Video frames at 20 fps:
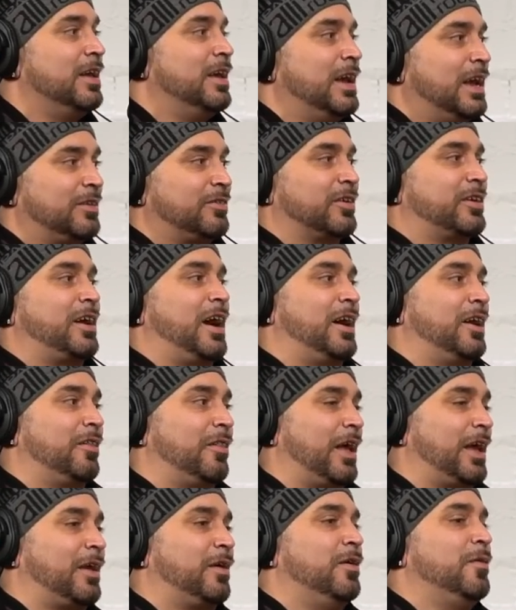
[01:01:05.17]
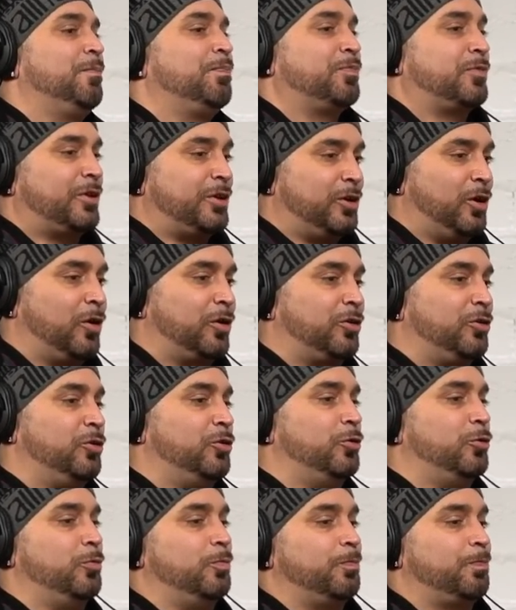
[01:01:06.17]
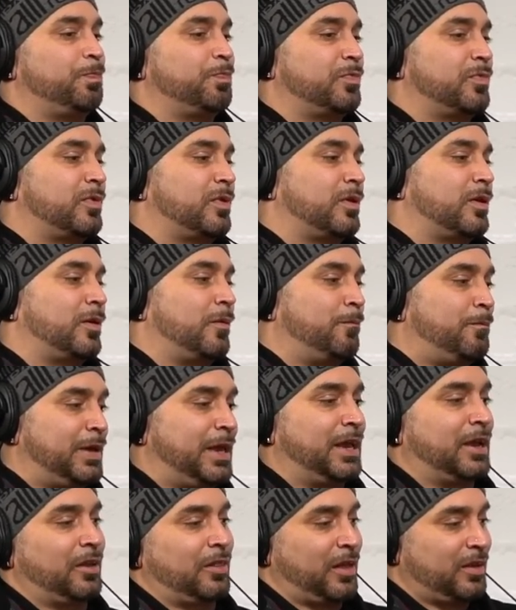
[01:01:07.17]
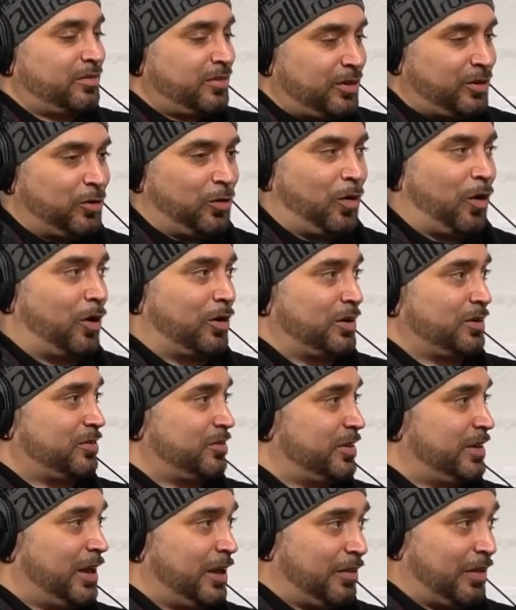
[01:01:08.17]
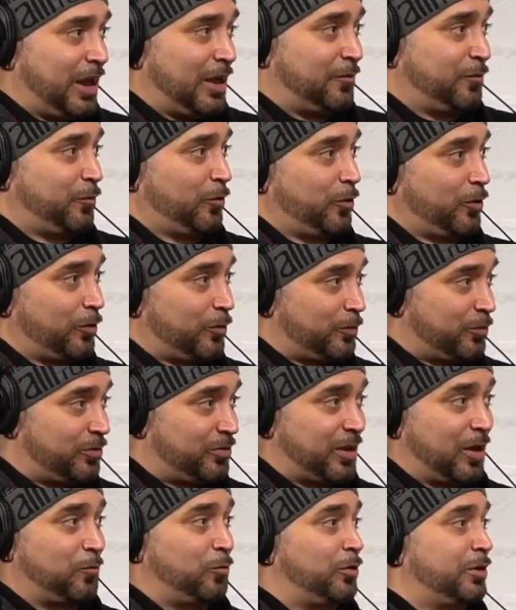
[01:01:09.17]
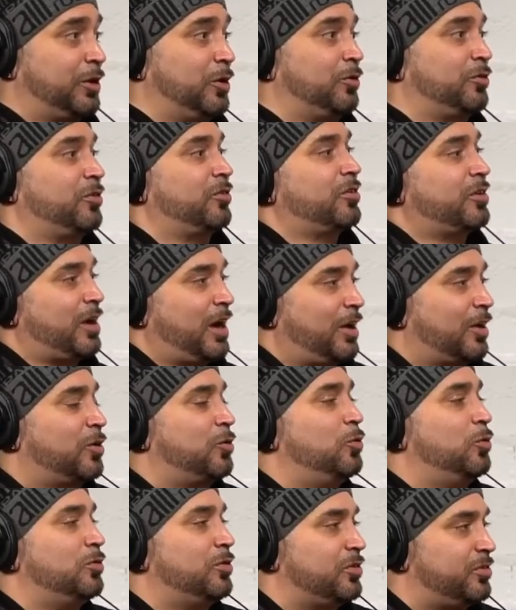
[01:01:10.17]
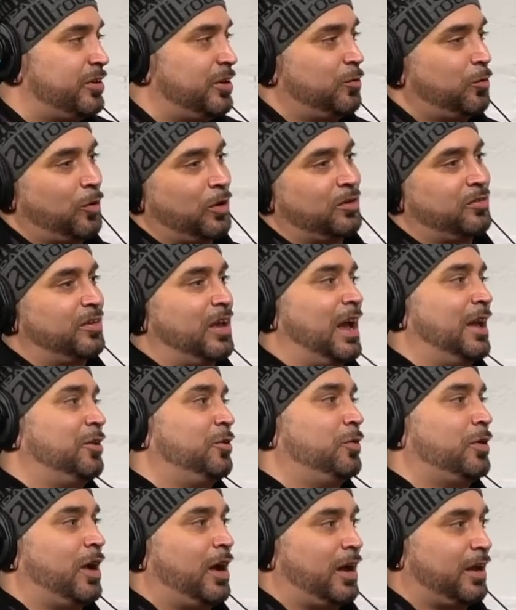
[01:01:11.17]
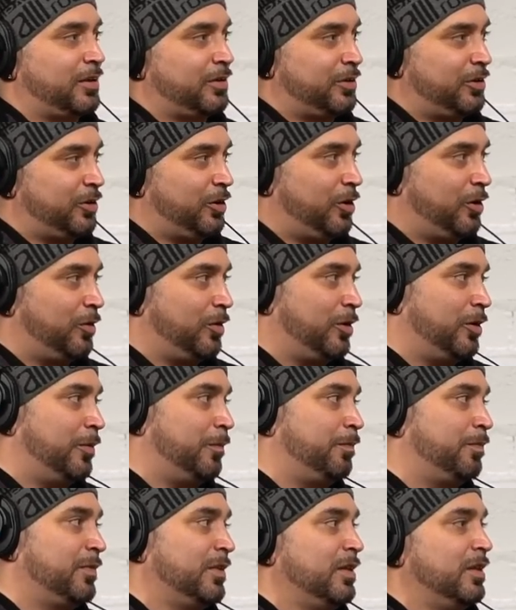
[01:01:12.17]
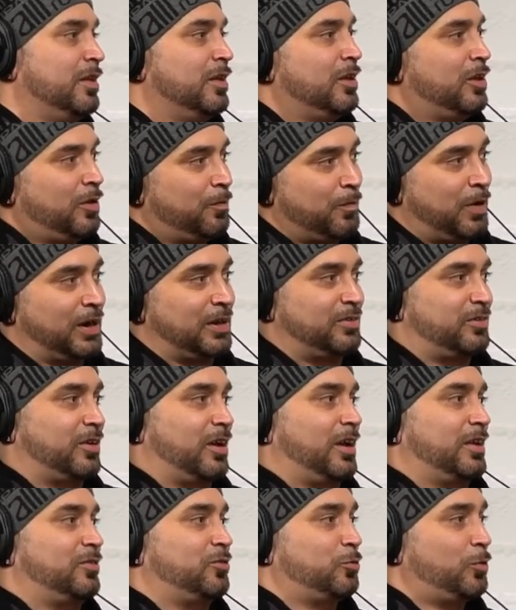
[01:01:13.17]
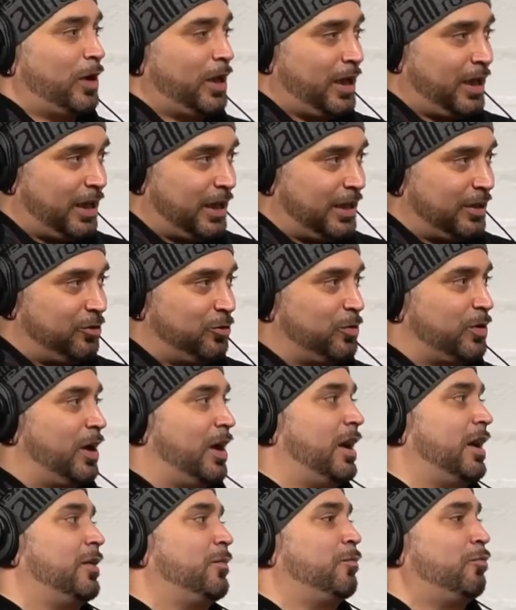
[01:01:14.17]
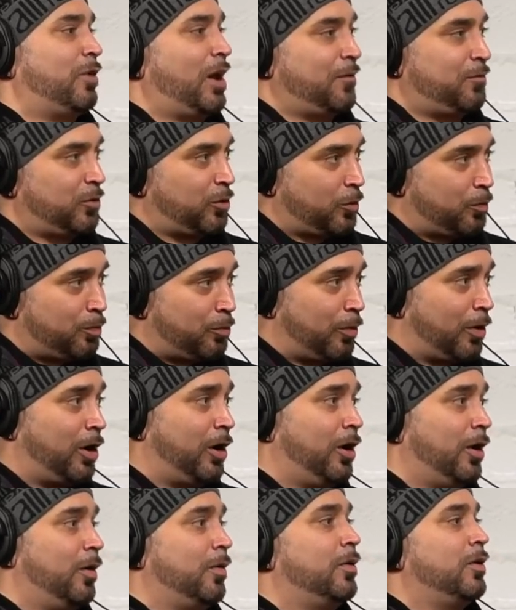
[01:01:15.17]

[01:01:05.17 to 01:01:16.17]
is it kind of like, you know, you being a Latino artist in LA for several years, is kind of cool to see where it's at. You got, you know, Money Sign Suede, you got Bravo the